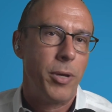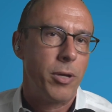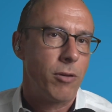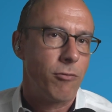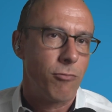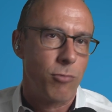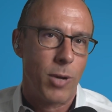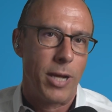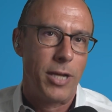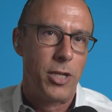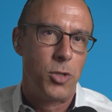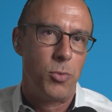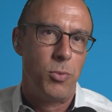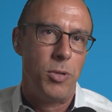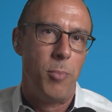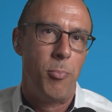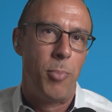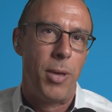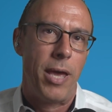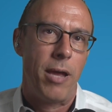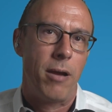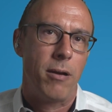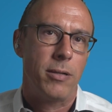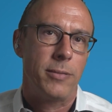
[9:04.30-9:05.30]
of right to
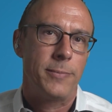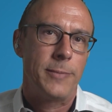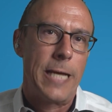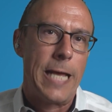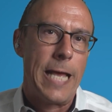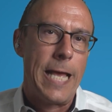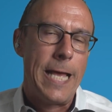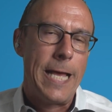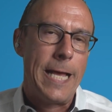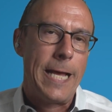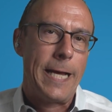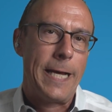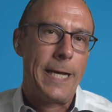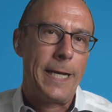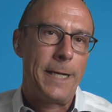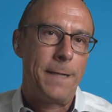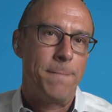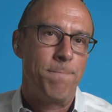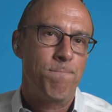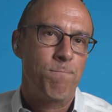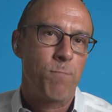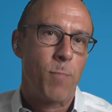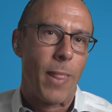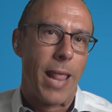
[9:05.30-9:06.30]
repair,
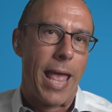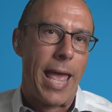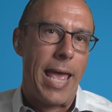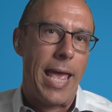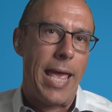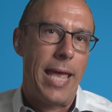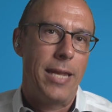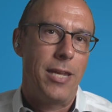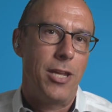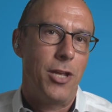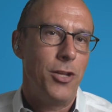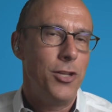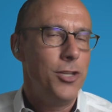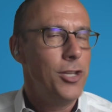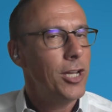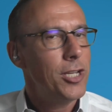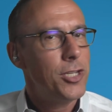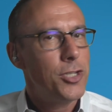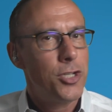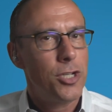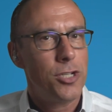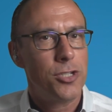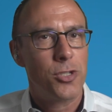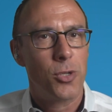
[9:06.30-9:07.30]
and
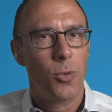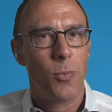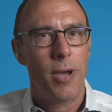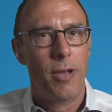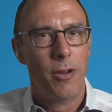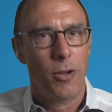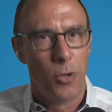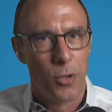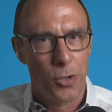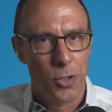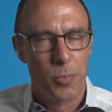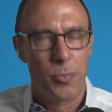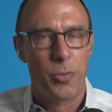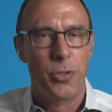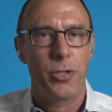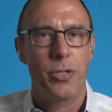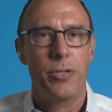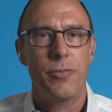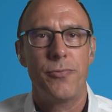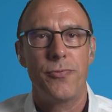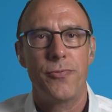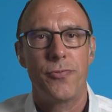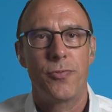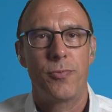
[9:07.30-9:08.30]
not just around
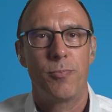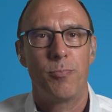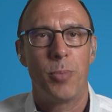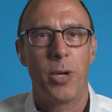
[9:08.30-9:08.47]
automotive,